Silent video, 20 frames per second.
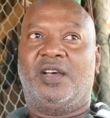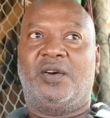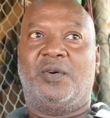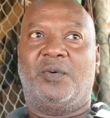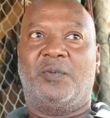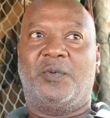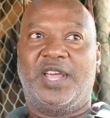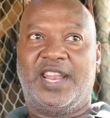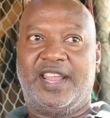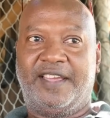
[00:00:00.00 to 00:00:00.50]

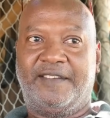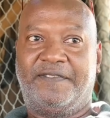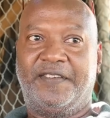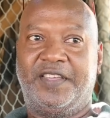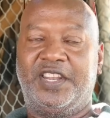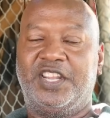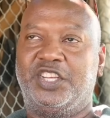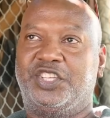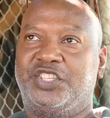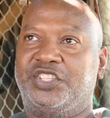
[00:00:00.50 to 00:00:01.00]
When I
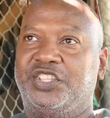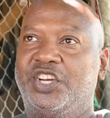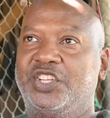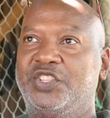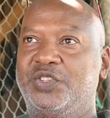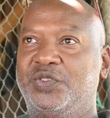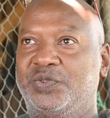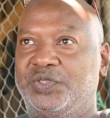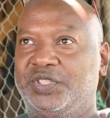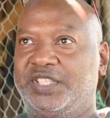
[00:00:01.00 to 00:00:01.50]
finished
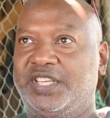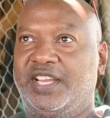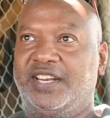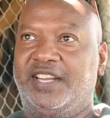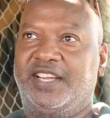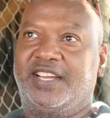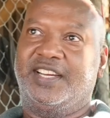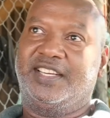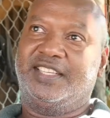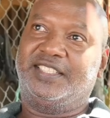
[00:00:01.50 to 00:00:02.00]
Dunknown
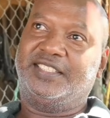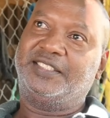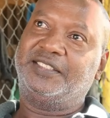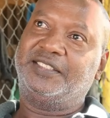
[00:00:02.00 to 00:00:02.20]
Technical.